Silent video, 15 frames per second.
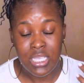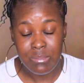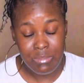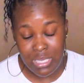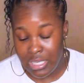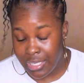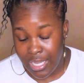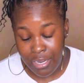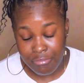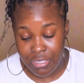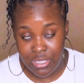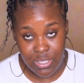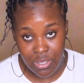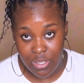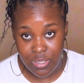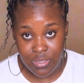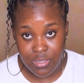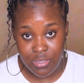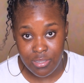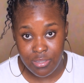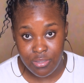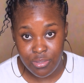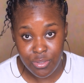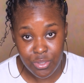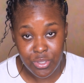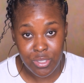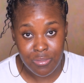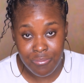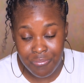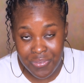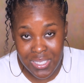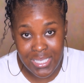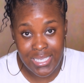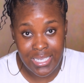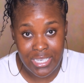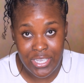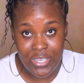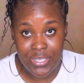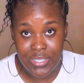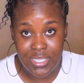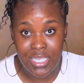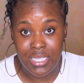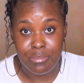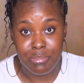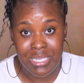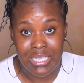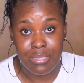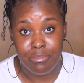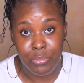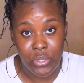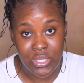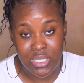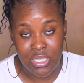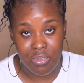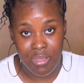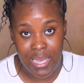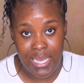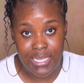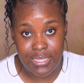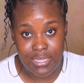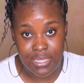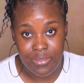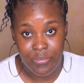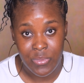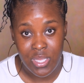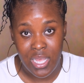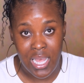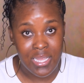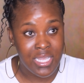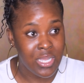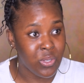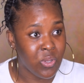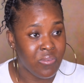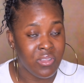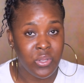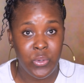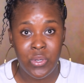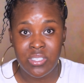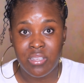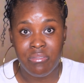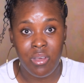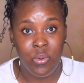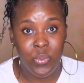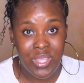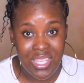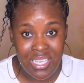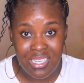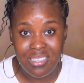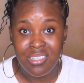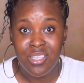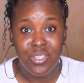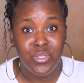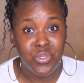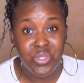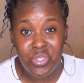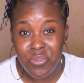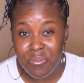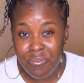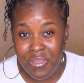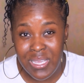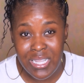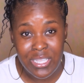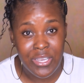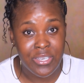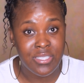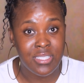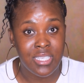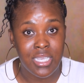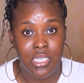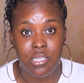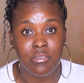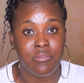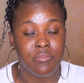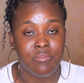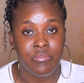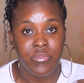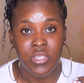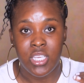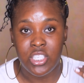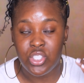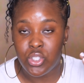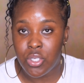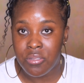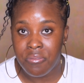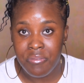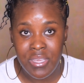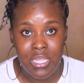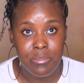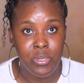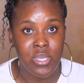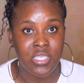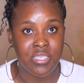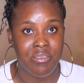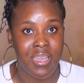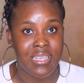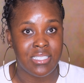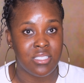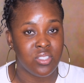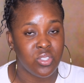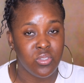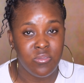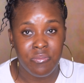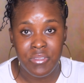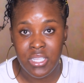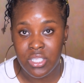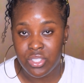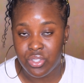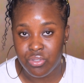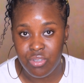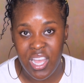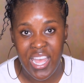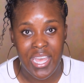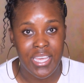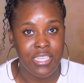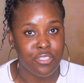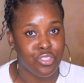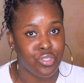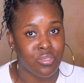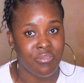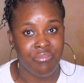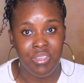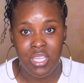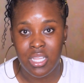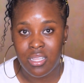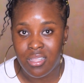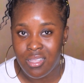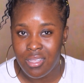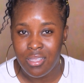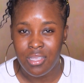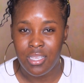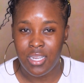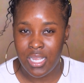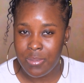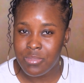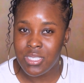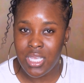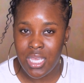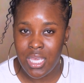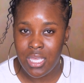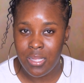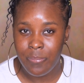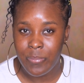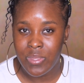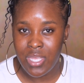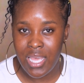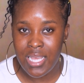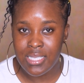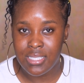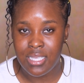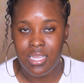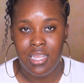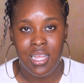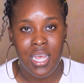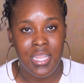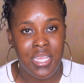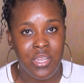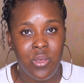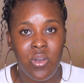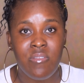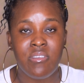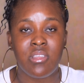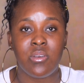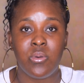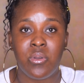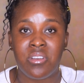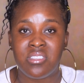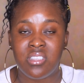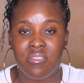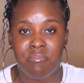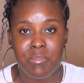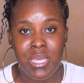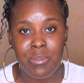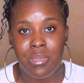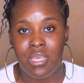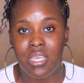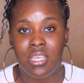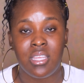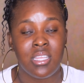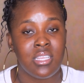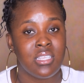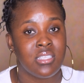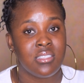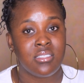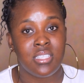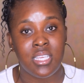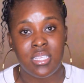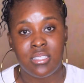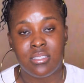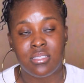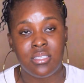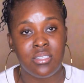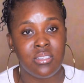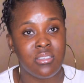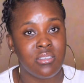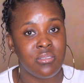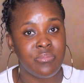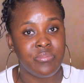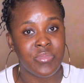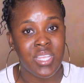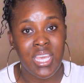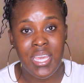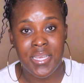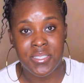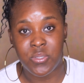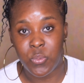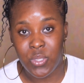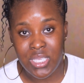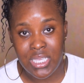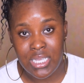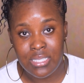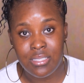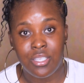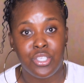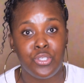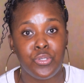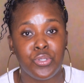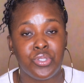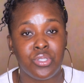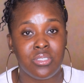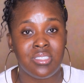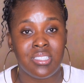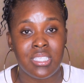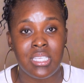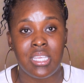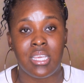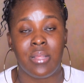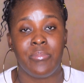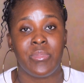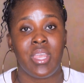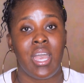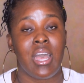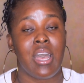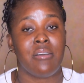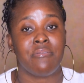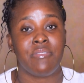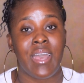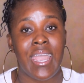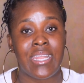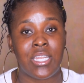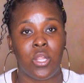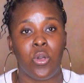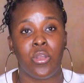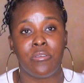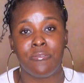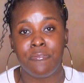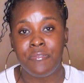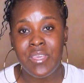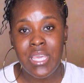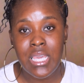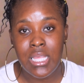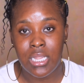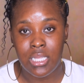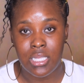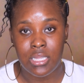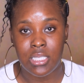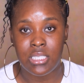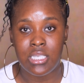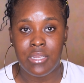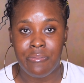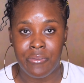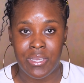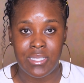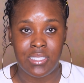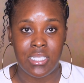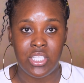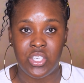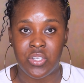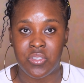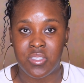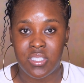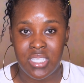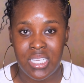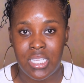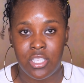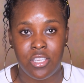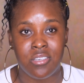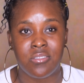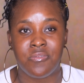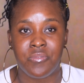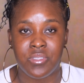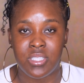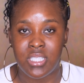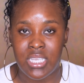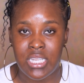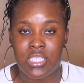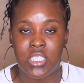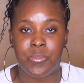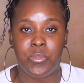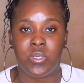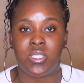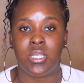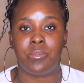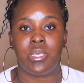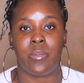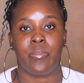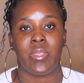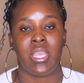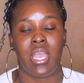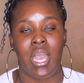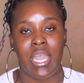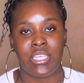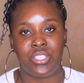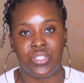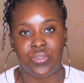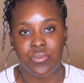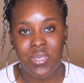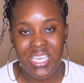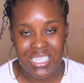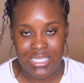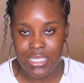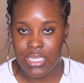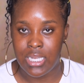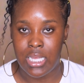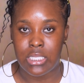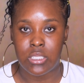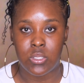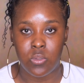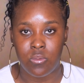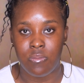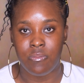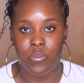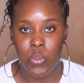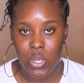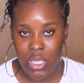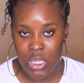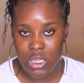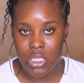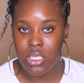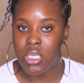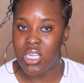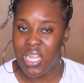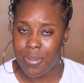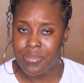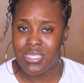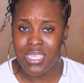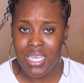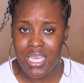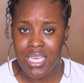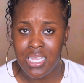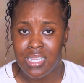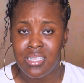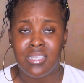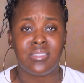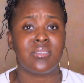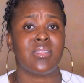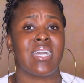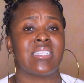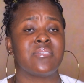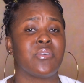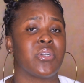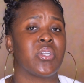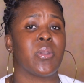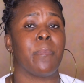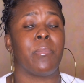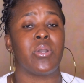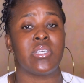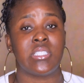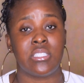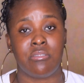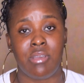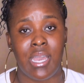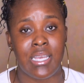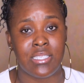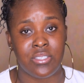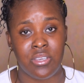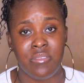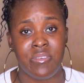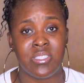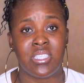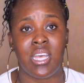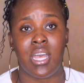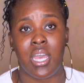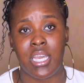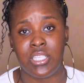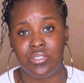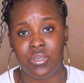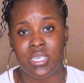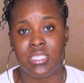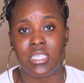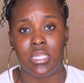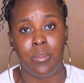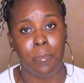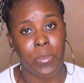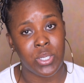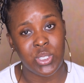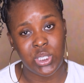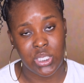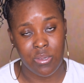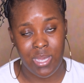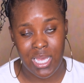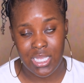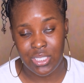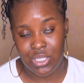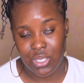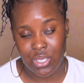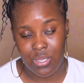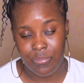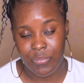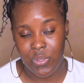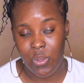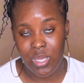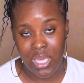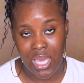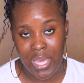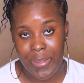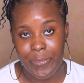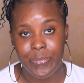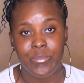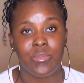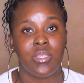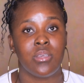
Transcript: immediate results. You should feel your skin being moisturized, and then over the course of a week you should feel your skin. It should feel moisturized. It shouldn't feel dry. It shouldn't feel, you know what I'm saying? Yes. And then over the course of maybe 6 to 8 weeks, you should see a fine or feel the difference in your skin. Your skin is supposed to be hydrated and so forth. You know what I'm saying? So that's for your moisturizer, if it's a hydrating moisturizer. Okay?